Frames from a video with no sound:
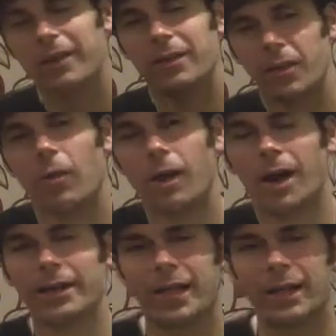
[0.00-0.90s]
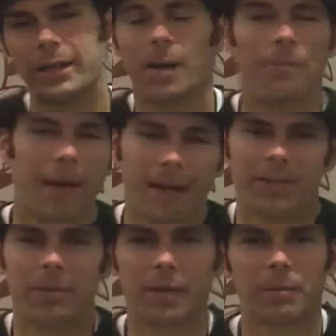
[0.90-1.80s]
then go on and I'd come back
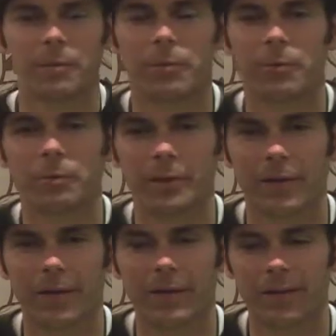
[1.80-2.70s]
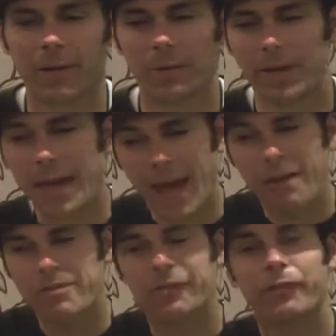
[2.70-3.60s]
to my computer a bit later and I would
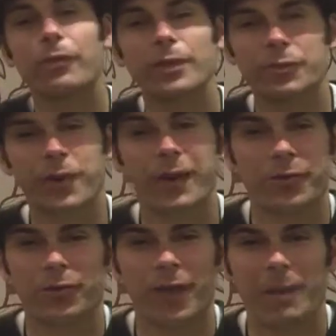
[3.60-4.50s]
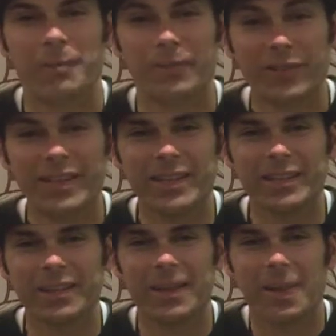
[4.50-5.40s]
have this fully transcribed
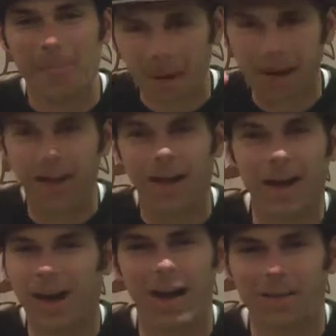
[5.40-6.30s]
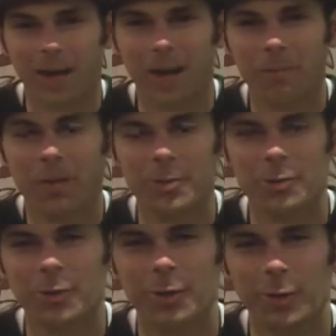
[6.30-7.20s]
scene on my
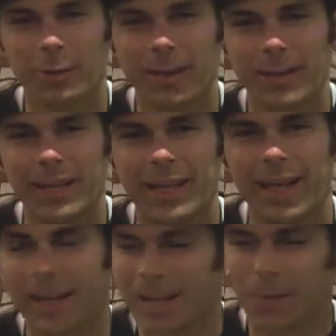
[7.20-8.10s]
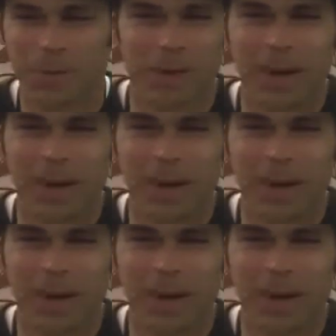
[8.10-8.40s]
journal already, and I